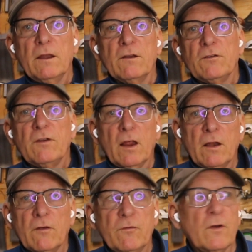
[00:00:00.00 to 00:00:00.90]
instead
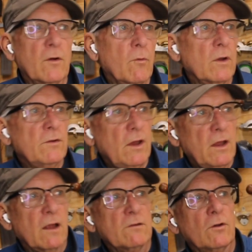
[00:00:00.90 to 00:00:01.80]
of what's he
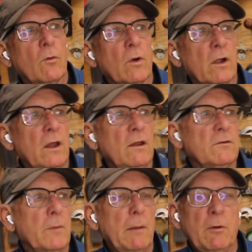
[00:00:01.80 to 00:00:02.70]
got. So where
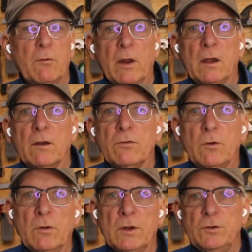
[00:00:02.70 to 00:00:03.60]
he's maybe running it
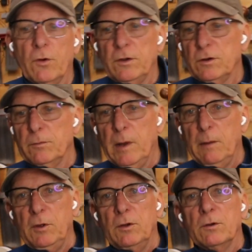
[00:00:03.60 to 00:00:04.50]
through a jointer,
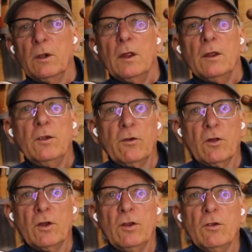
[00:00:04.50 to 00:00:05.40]
maybe you're
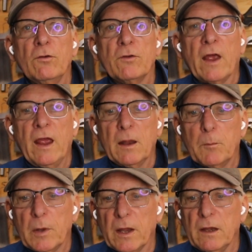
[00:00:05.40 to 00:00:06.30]
going to use a
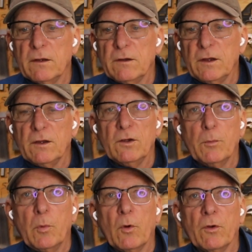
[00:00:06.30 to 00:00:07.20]
hand plane to get
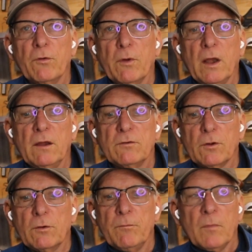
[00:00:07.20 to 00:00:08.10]
your boards ready.
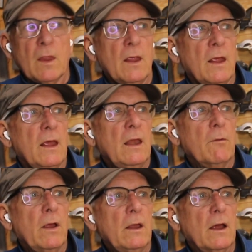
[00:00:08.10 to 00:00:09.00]
So
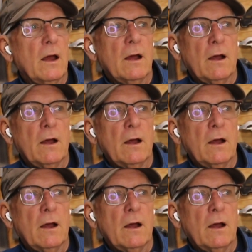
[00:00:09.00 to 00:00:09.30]
anyway,